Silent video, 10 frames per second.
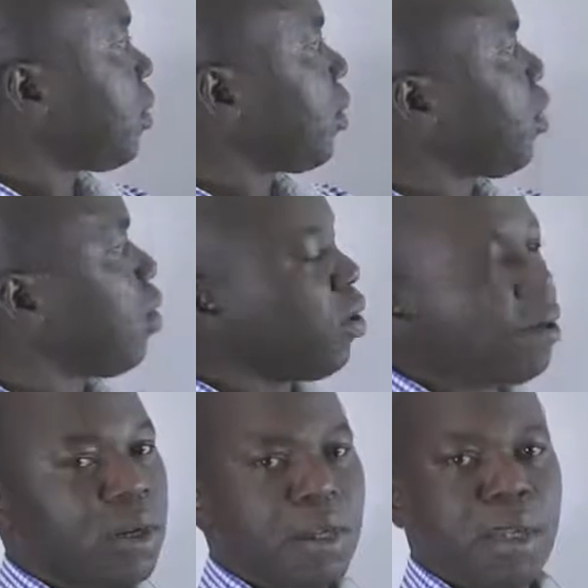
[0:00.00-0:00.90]
what we
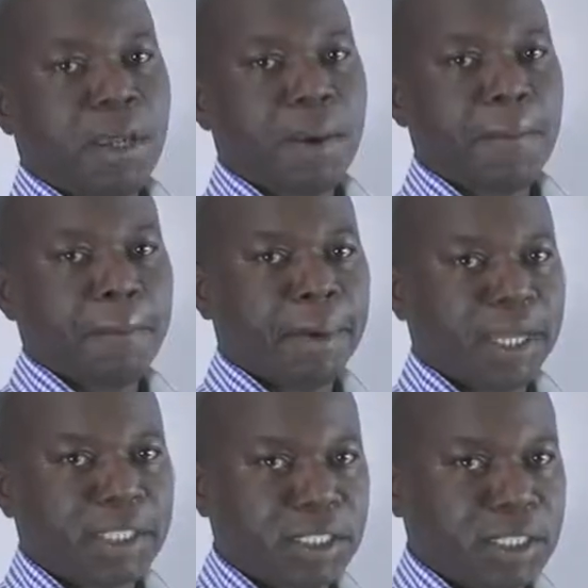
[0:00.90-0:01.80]
call
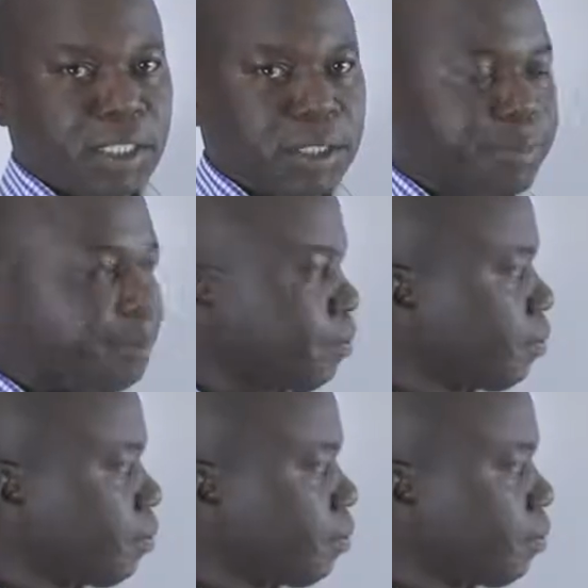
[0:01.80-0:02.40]
parasitism.